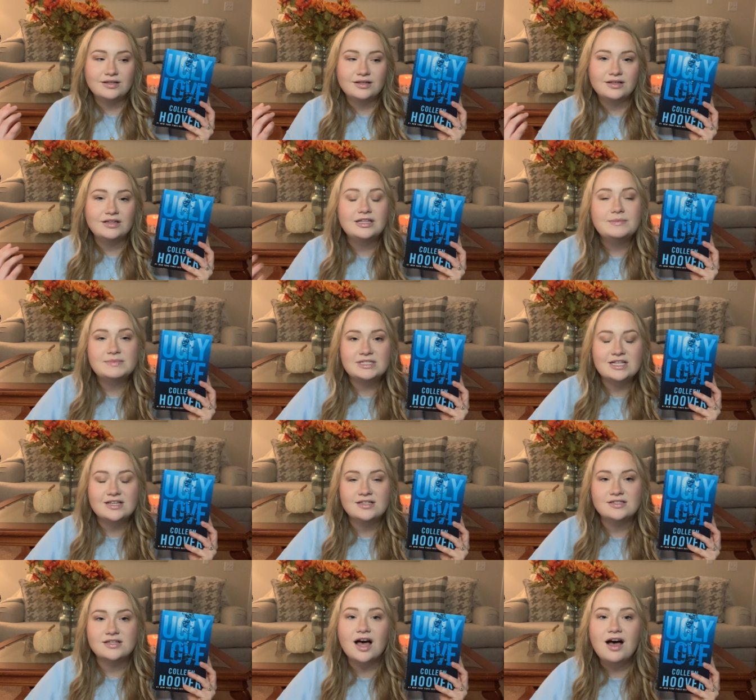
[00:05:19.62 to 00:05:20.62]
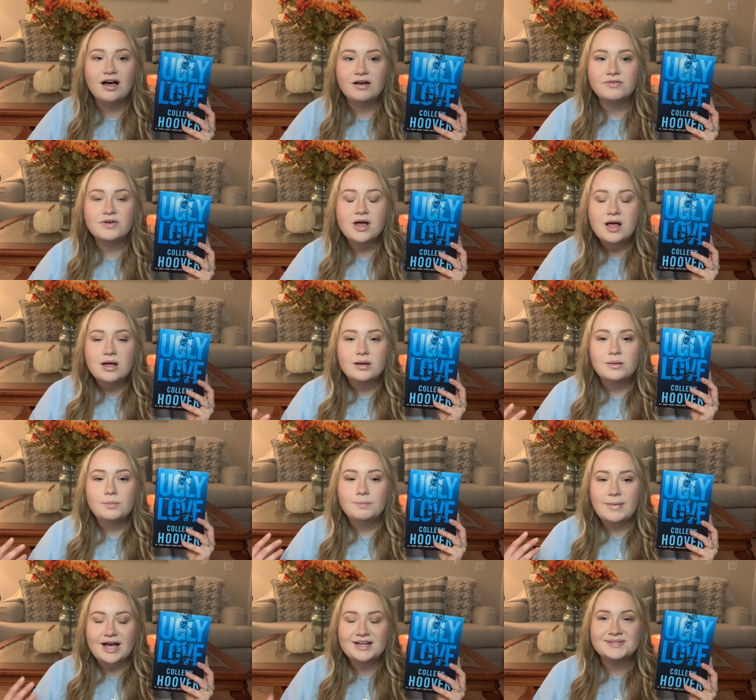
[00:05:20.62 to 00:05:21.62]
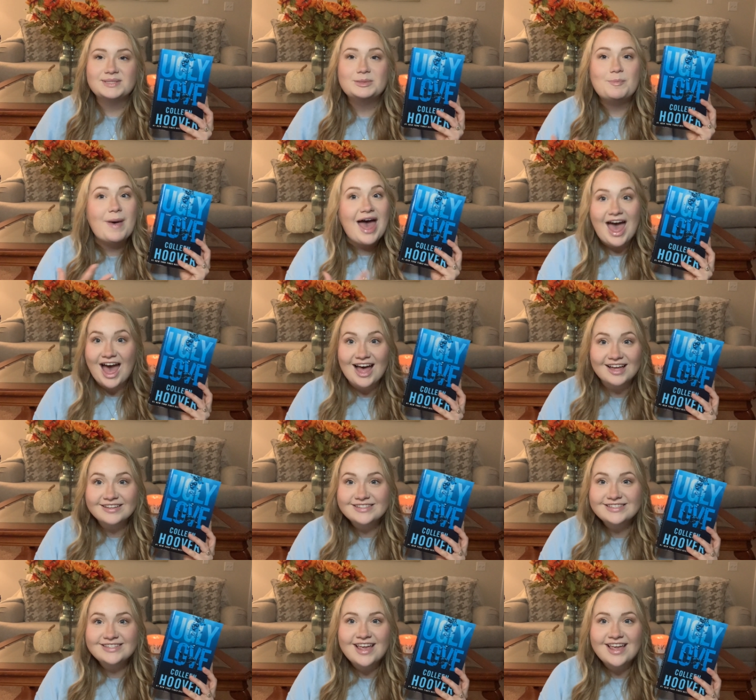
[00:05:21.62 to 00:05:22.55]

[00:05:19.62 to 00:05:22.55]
glimpses of Miles's past